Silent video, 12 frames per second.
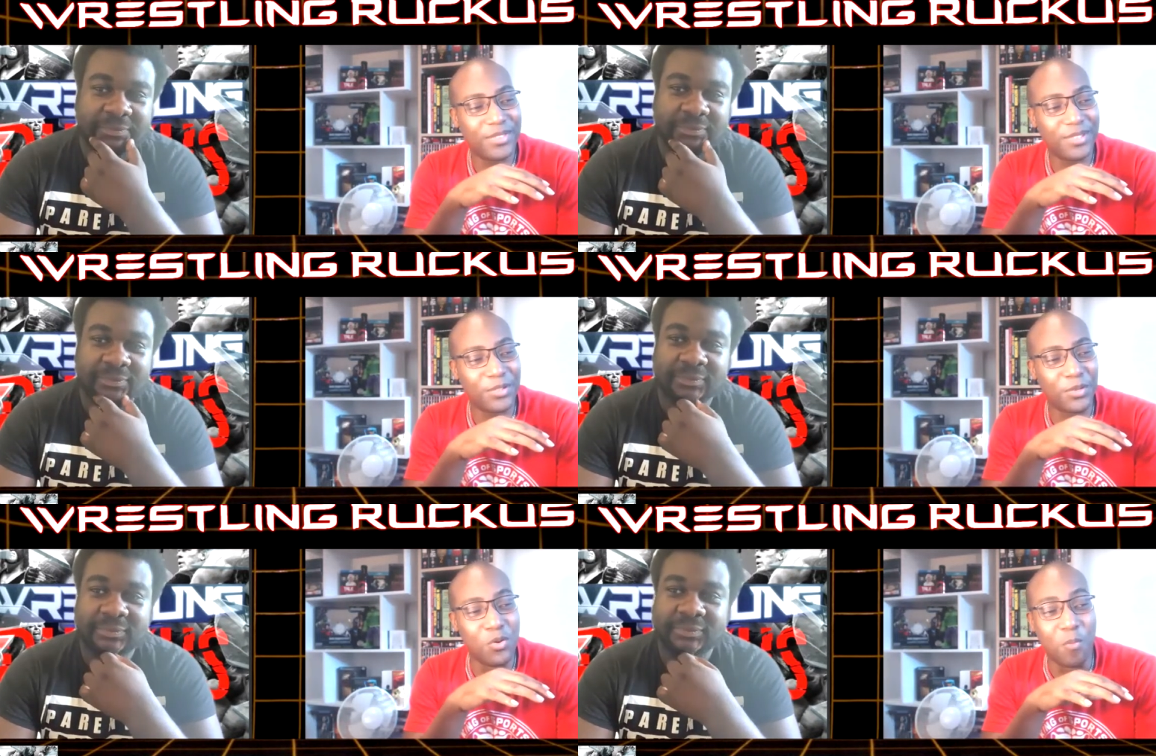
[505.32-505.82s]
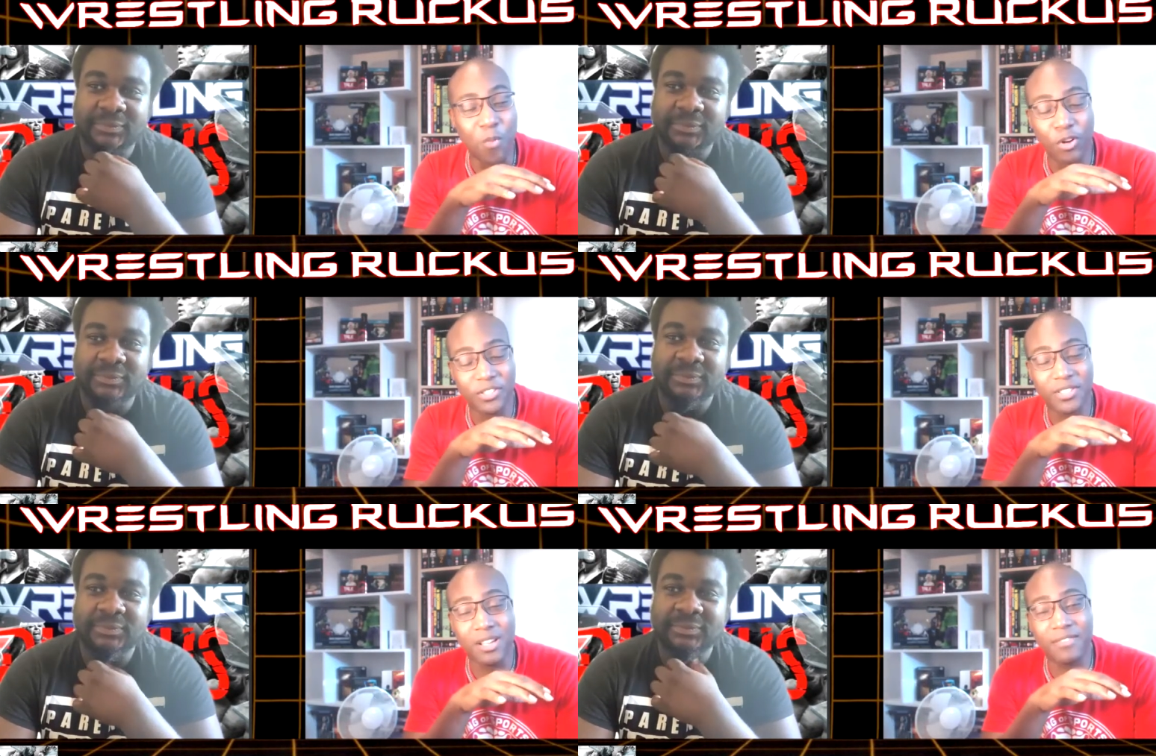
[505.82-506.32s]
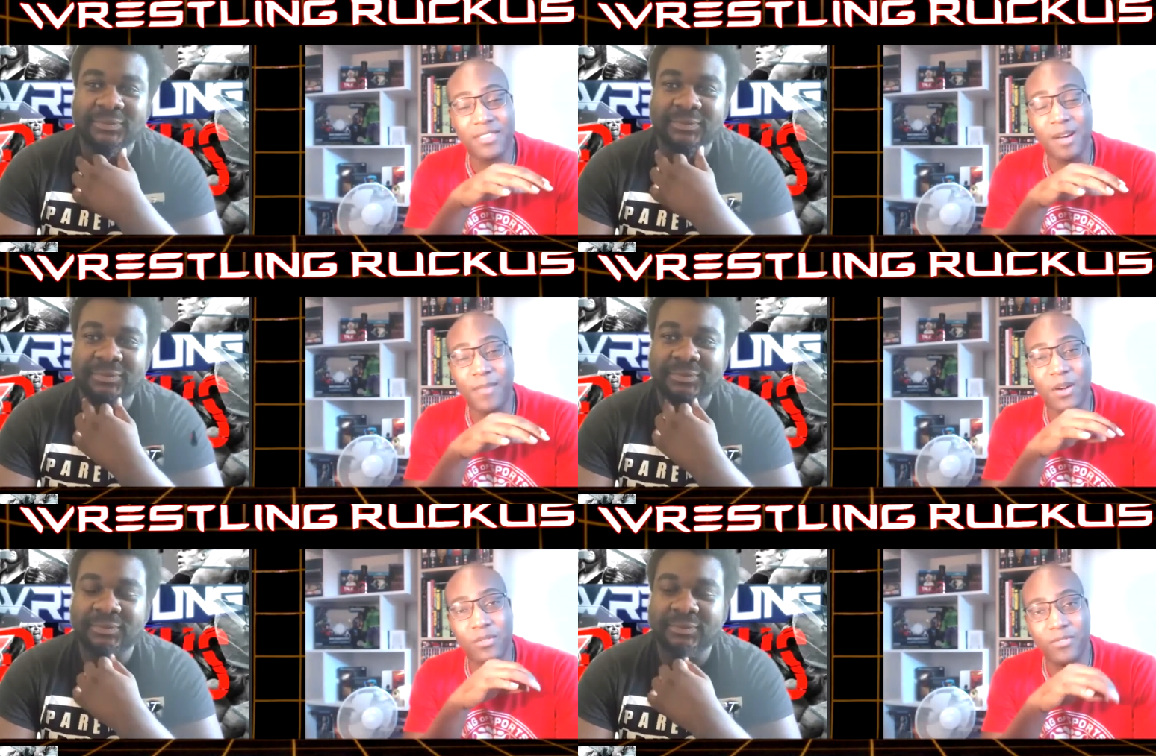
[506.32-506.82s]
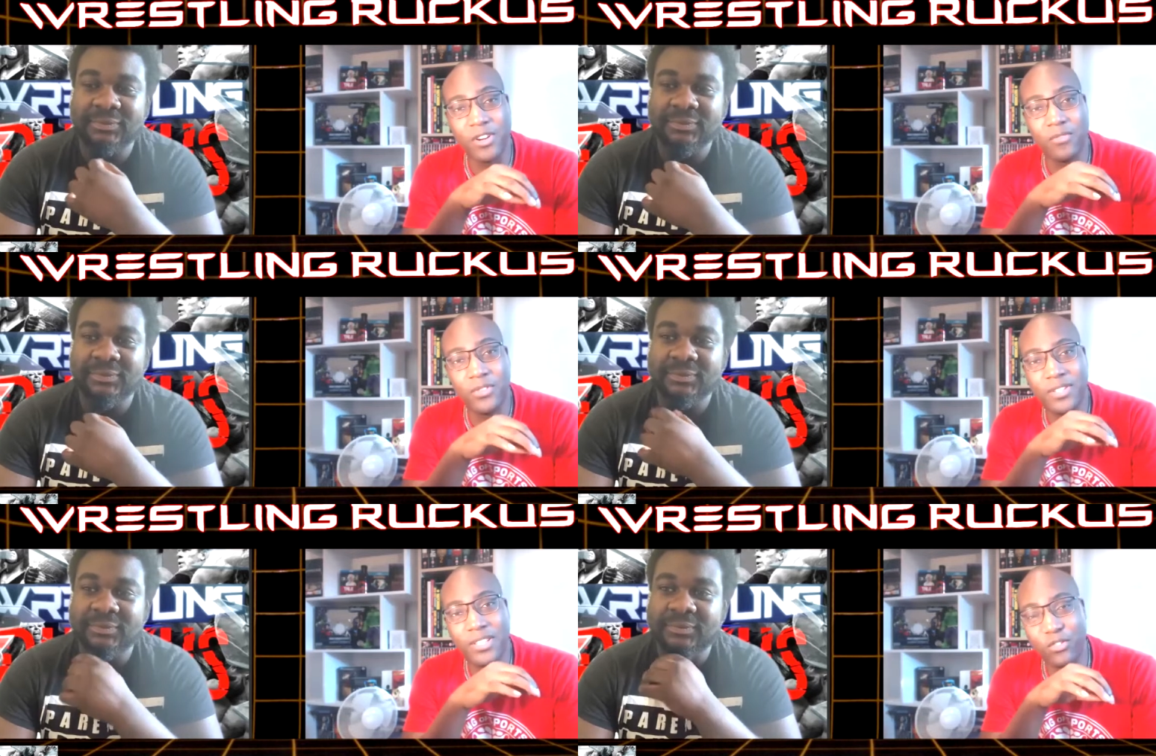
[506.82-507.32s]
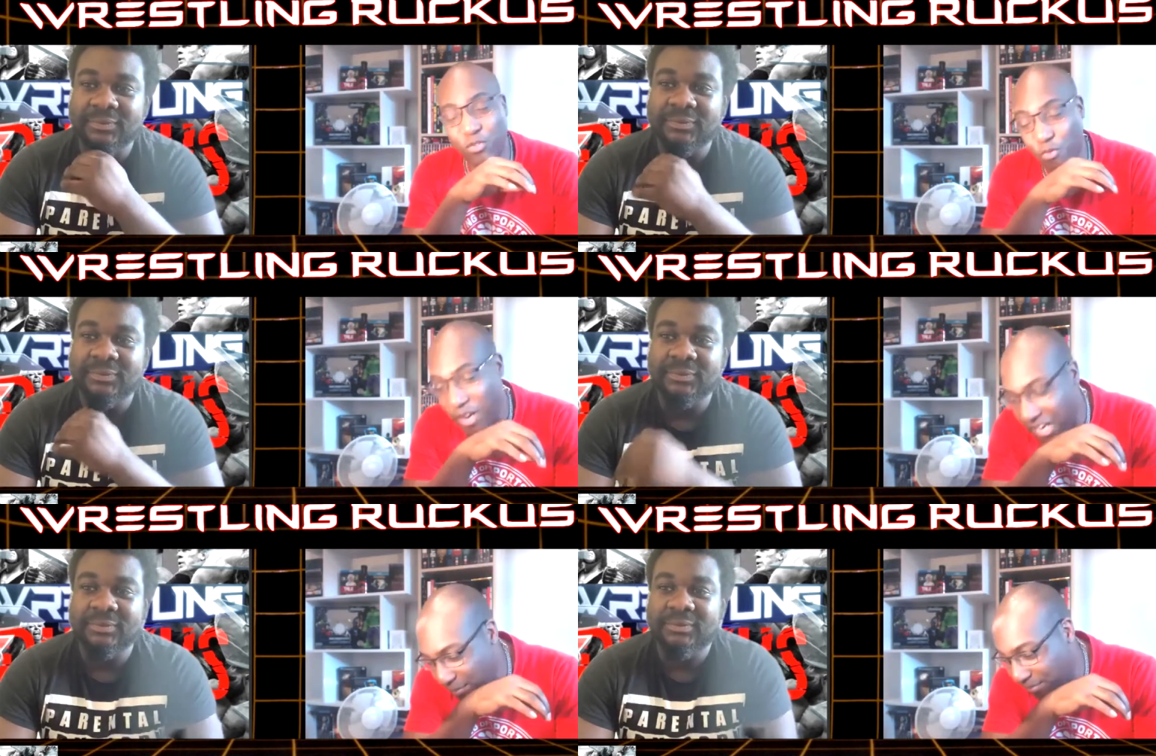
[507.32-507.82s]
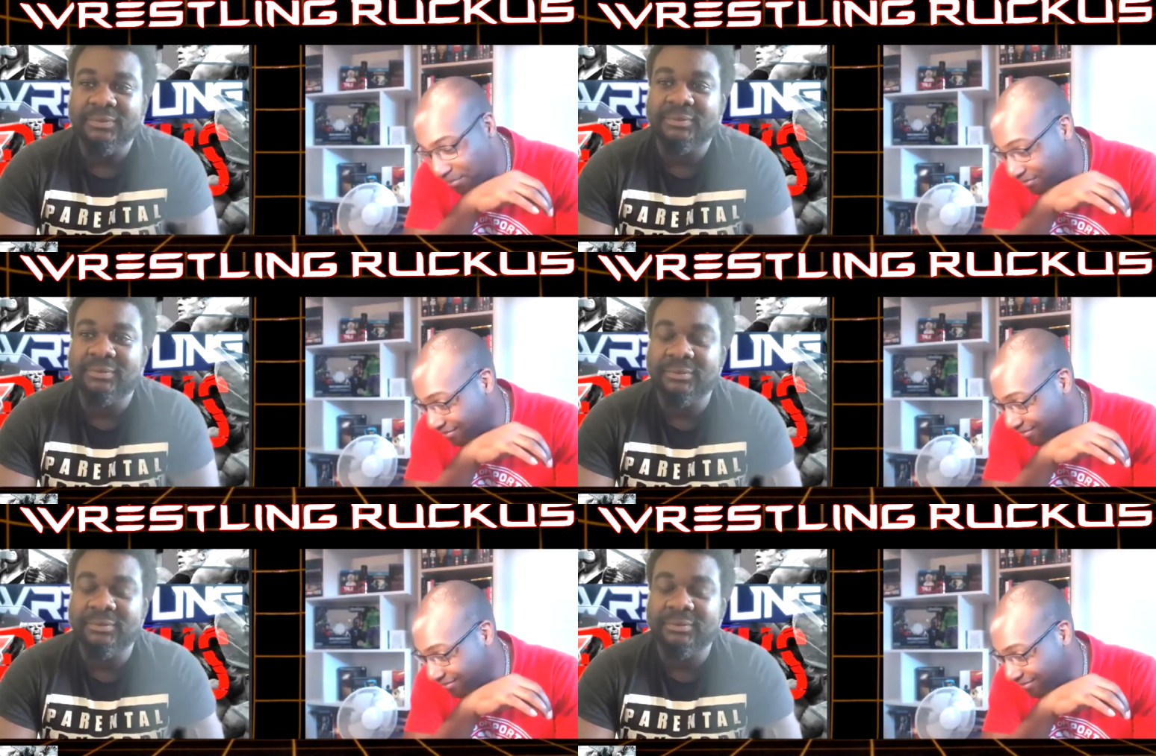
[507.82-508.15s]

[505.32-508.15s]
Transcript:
Speaker 1: dude, more stuff's come out with Velveteen Dream.